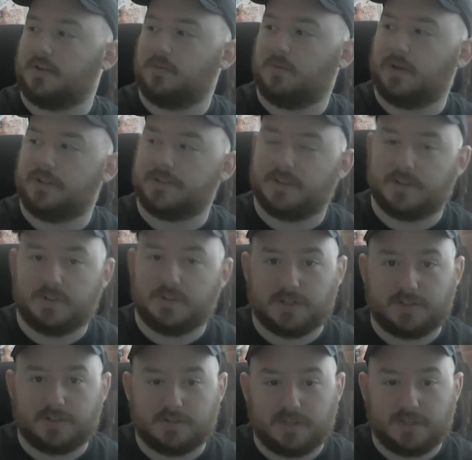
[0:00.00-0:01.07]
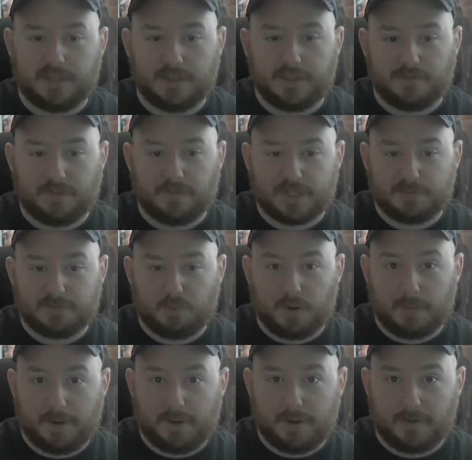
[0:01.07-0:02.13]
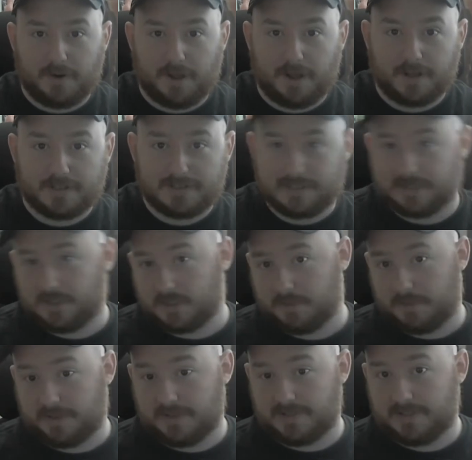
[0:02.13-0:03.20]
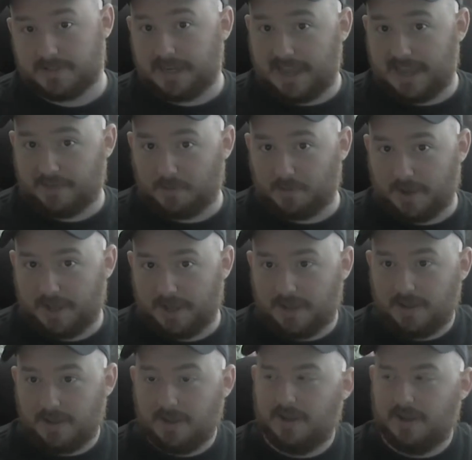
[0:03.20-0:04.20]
was Justice League: The Flashpoint Paradox. I talked about this and gave it away.